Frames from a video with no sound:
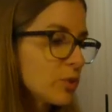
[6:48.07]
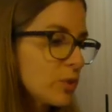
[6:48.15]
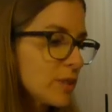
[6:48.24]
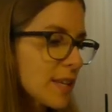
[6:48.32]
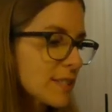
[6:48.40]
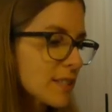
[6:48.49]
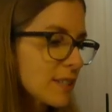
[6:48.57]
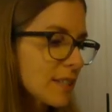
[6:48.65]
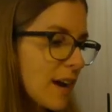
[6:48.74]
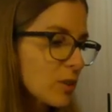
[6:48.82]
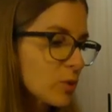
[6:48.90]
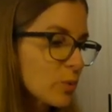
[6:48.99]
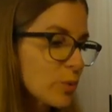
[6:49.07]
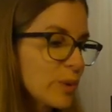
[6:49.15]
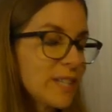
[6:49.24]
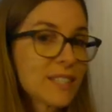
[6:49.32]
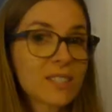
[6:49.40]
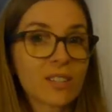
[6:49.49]
to test it out
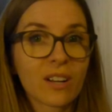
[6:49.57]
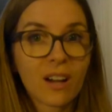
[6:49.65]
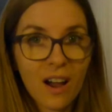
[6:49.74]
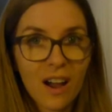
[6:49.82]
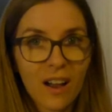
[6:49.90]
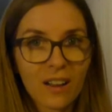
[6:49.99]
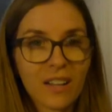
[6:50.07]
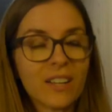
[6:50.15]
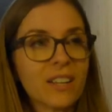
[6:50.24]
with the car,